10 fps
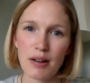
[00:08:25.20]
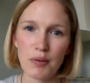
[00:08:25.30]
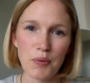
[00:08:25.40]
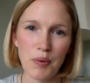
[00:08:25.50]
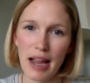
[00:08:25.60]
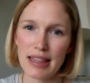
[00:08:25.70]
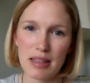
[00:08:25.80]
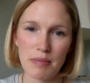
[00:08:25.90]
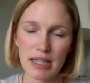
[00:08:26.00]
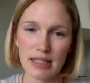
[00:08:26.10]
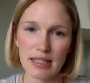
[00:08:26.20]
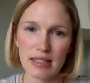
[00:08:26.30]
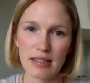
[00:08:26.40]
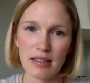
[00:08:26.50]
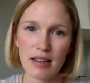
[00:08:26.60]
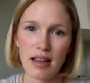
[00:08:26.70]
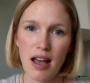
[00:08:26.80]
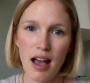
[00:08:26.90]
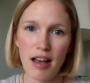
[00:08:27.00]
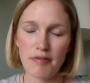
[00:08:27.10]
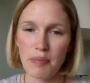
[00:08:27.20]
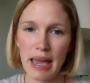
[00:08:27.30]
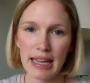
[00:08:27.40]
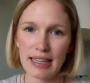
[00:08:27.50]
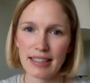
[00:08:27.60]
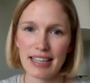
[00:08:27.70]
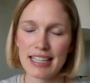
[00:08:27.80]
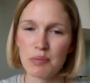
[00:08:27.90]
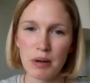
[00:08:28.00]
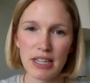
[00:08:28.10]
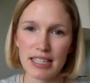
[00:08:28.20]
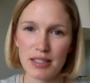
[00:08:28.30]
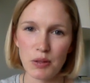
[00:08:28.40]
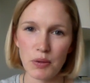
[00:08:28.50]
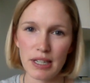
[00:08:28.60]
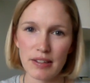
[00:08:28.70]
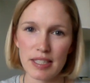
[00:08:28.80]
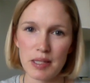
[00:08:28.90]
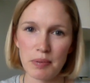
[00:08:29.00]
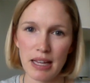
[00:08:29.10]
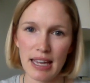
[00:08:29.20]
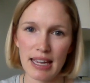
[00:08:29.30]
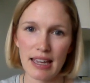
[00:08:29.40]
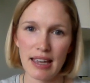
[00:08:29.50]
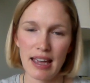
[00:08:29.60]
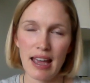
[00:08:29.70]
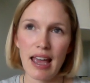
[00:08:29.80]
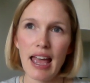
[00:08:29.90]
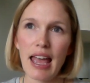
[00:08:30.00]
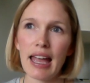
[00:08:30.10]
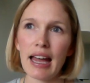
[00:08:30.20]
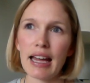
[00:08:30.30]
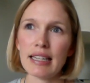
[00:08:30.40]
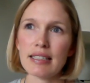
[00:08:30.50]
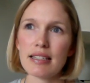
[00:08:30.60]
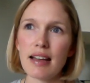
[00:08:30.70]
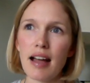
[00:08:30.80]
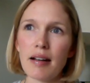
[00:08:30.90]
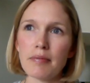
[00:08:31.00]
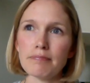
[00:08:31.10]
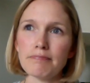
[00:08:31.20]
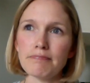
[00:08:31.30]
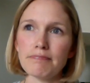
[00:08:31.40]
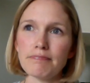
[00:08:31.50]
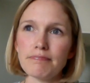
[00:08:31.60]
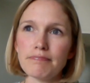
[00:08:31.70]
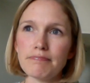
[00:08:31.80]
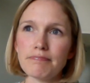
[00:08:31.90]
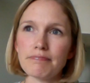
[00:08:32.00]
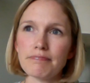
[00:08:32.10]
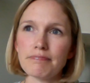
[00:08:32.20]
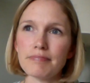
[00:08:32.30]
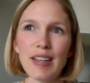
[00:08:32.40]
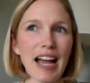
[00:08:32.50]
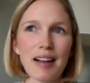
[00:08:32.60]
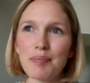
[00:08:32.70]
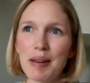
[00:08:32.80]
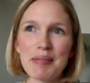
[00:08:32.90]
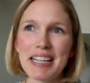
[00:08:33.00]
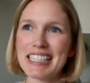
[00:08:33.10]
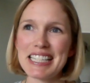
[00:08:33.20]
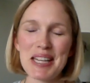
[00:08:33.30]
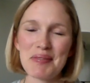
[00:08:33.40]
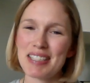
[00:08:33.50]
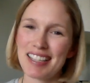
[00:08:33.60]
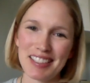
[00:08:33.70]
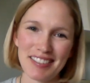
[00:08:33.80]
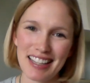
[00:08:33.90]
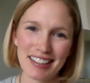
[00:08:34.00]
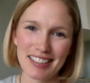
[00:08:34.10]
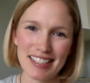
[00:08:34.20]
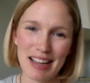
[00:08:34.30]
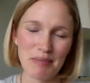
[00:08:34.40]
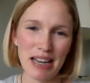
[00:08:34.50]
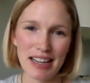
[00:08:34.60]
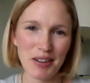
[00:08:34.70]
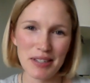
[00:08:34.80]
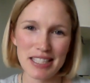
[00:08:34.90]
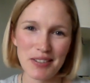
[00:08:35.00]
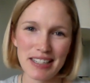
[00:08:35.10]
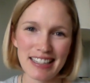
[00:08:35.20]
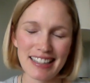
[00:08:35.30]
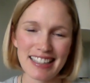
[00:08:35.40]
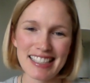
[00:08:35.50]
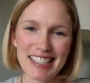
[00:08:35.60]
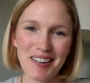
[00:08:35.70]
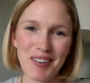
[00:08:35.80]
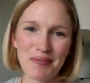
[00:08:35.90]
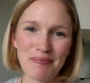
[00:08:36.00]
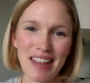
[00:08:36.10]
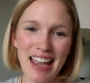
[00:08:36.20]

right in the midst of pain, he's putting his glory on display. And I'm not going to attempt to tell you what that looks like, but I know he's doing it. And so